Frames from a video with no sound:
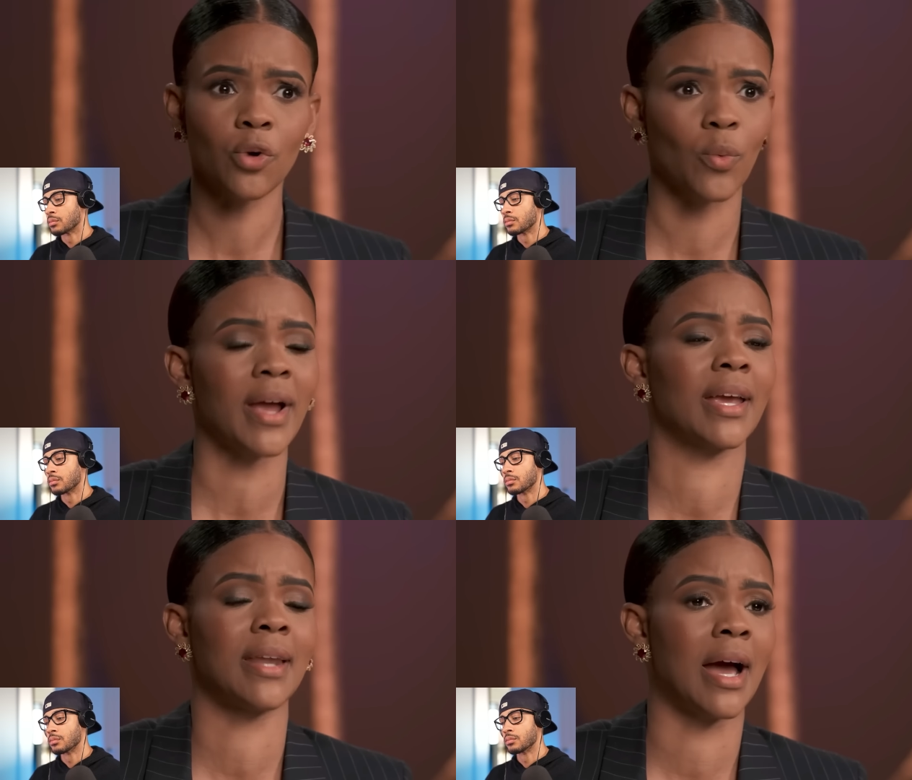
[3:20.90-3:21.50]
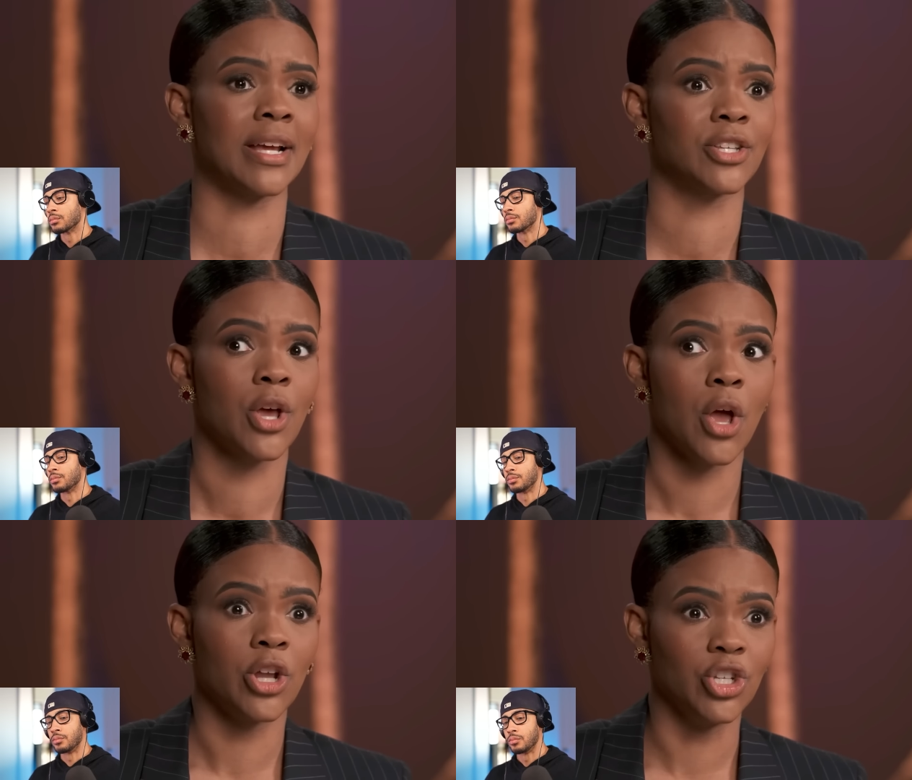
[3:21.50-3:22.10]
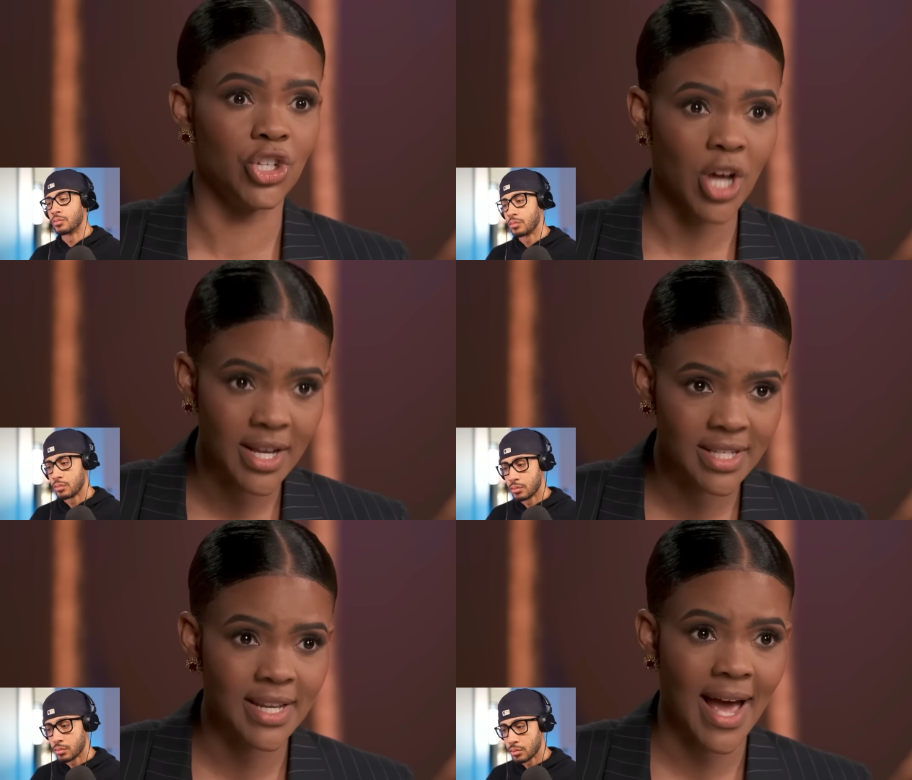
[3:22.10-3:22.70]
Speaker 1: you don't recognize
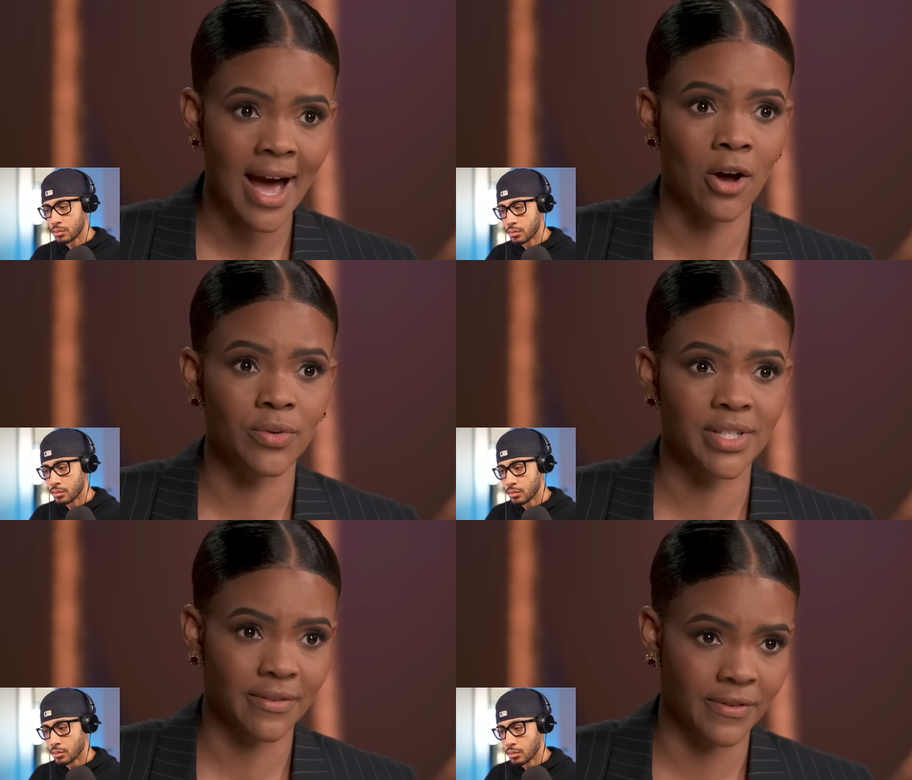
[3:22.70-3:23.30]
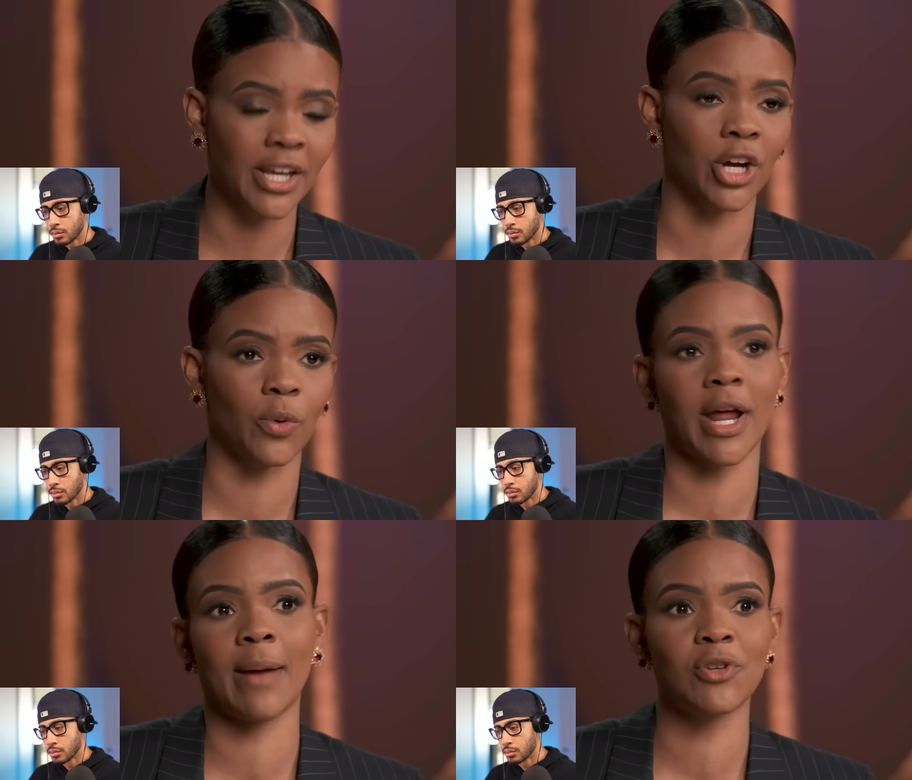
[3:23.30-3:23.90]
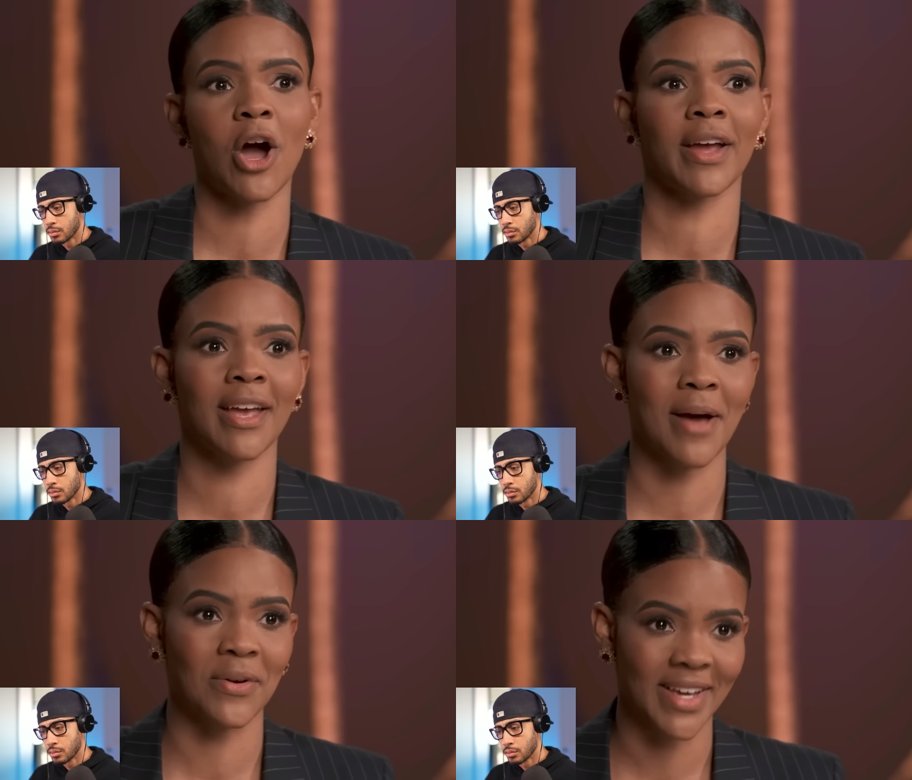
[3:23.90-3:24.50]
just how severe what I am
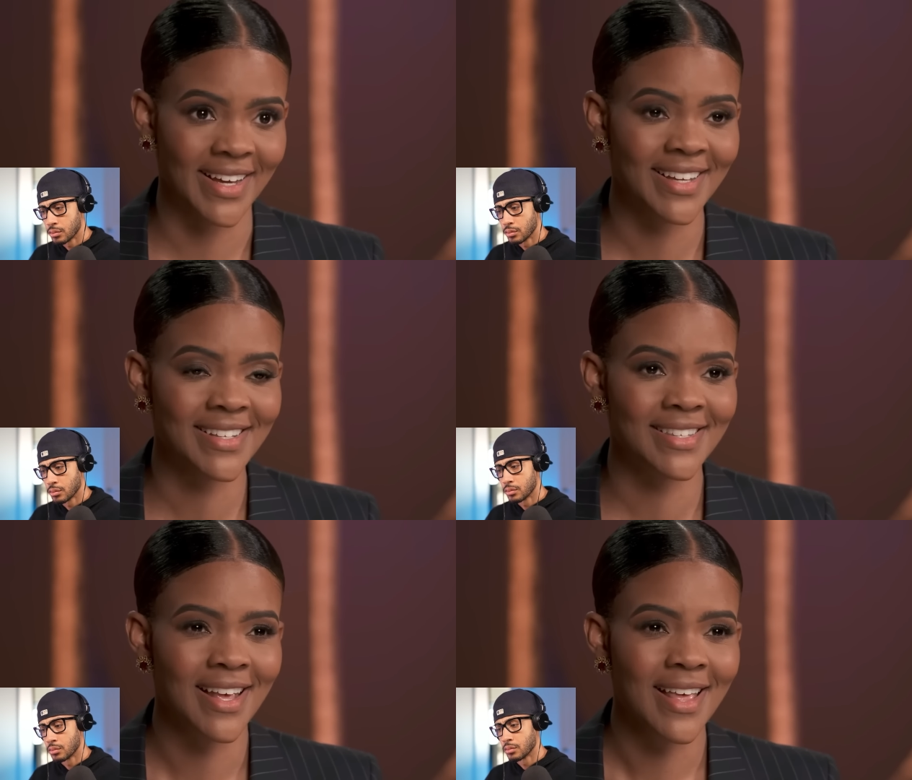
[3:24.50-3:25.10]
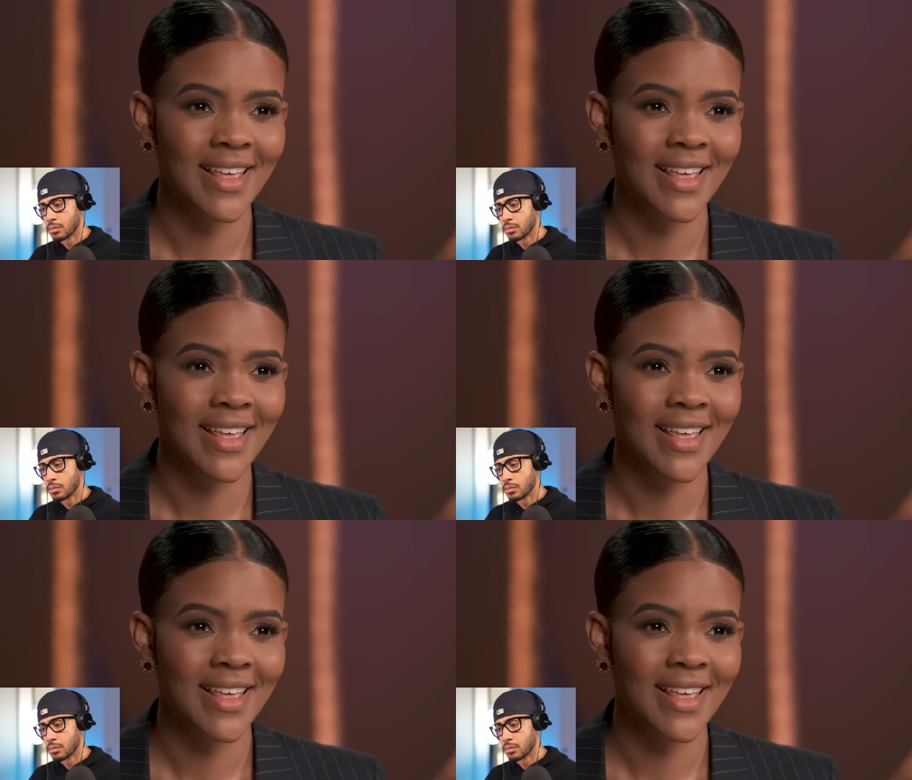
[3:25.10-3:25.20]
talking about is,